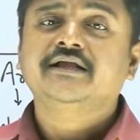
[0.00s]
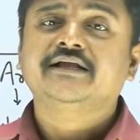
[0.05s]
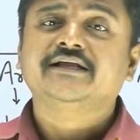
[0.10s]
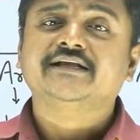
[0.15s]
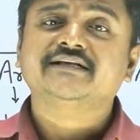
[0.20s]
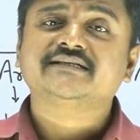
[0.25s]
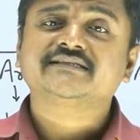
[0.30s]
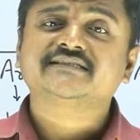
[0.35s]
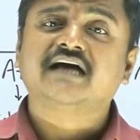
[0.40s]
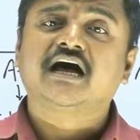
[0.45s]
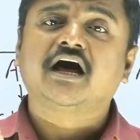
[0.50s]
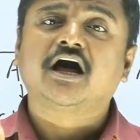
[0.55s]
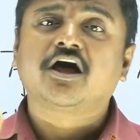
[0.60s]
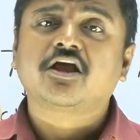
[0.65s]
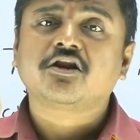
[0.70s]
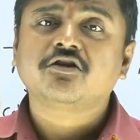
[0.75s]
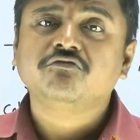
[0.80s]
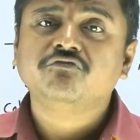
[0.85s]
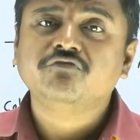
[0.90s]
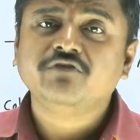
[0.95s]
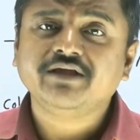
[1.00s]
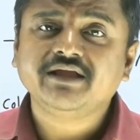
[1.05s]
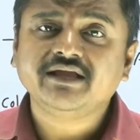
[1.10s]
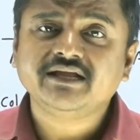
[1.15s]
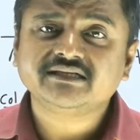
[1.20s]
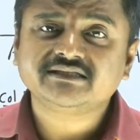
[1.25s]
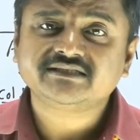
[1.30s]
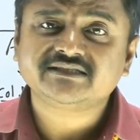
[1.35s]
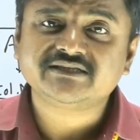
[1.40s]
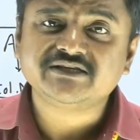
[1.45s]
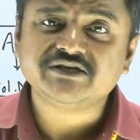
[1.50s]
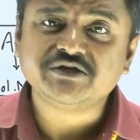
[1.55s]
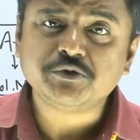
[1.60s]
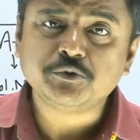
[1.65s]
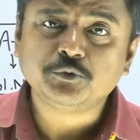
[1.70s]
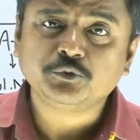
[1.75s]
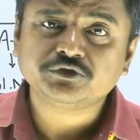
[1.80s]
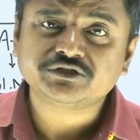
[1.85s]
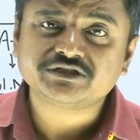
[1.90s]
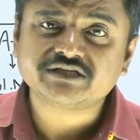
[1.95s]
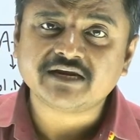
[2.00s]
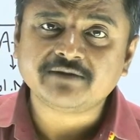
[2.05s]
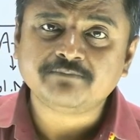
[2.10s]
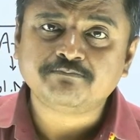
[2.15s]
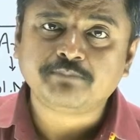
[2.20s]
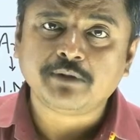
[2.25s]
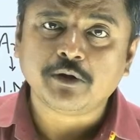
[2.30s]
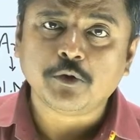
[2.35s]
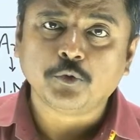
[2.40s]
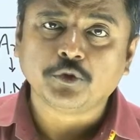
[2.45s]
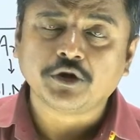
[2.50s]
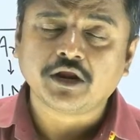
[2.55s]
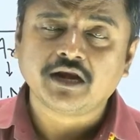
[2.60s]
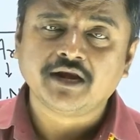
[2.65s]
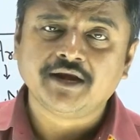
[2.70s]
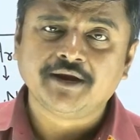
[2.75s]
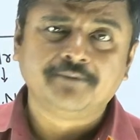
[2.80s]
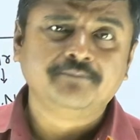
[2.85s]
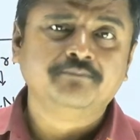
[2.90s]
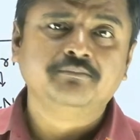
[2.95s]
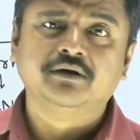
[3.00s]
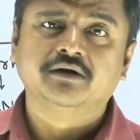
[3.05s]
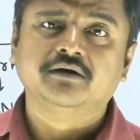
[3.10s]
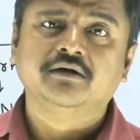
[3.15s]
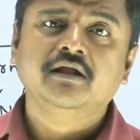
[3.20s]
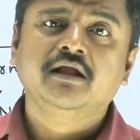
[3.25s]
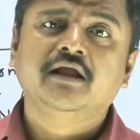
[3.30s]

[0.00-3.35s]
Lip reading: is always used in plural number.